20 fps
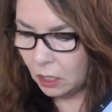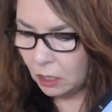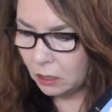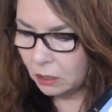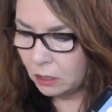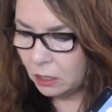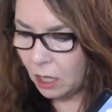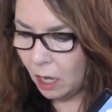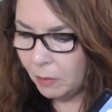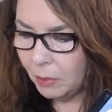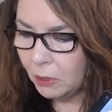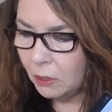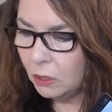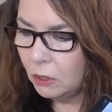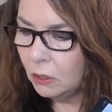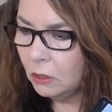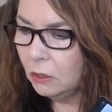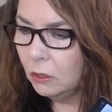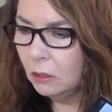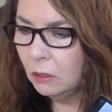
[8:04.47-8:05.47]

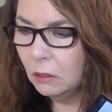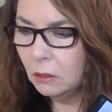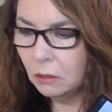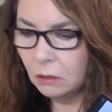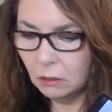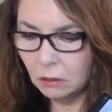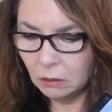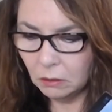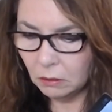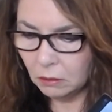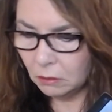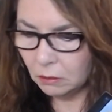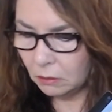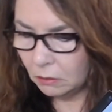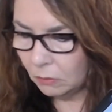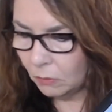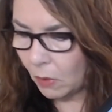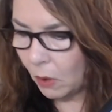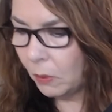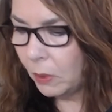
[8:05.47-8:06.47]
double,
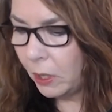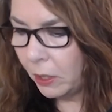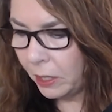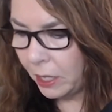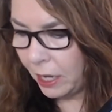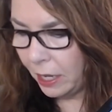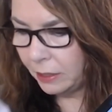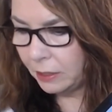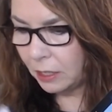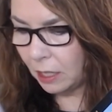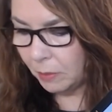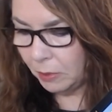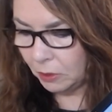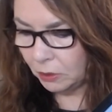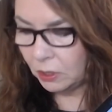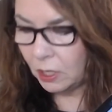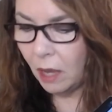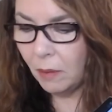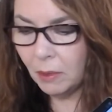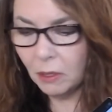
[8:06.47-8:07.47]
well, we already had double,
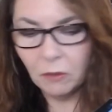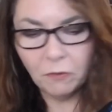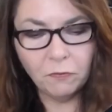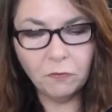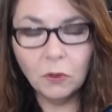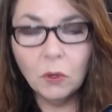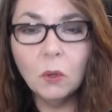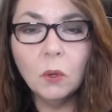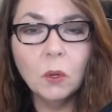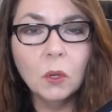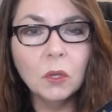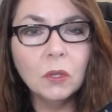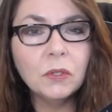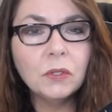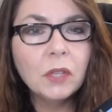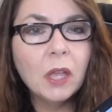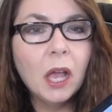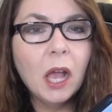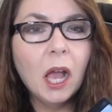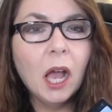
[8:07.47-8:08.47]
double
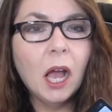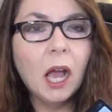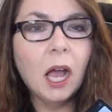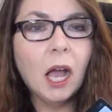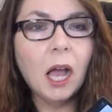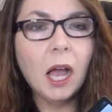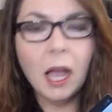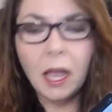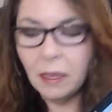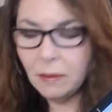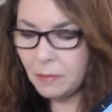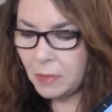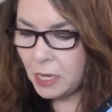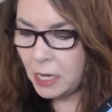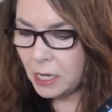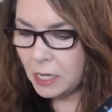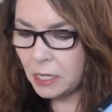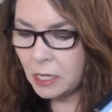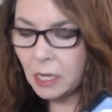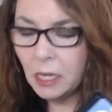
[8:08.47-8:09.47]
fools. I
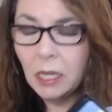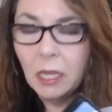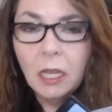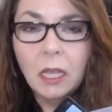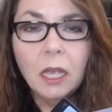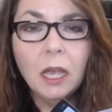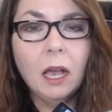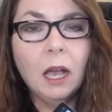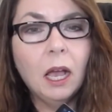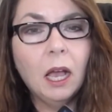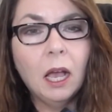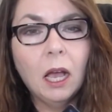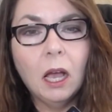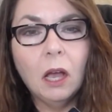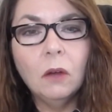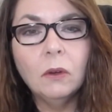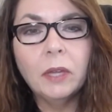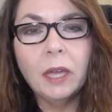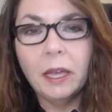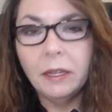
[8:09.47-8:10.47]
mean,
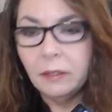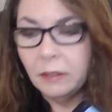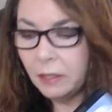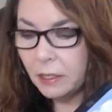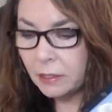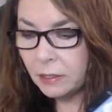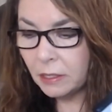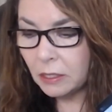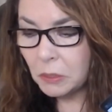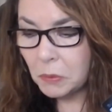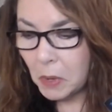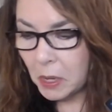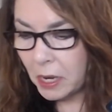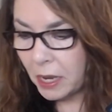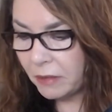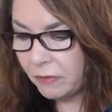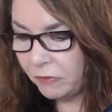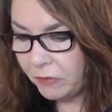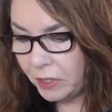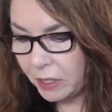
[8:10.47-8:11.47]
okay, this is what
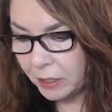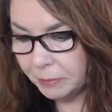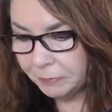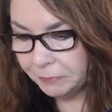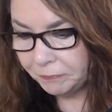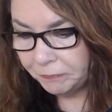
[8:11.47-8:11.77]
I feel.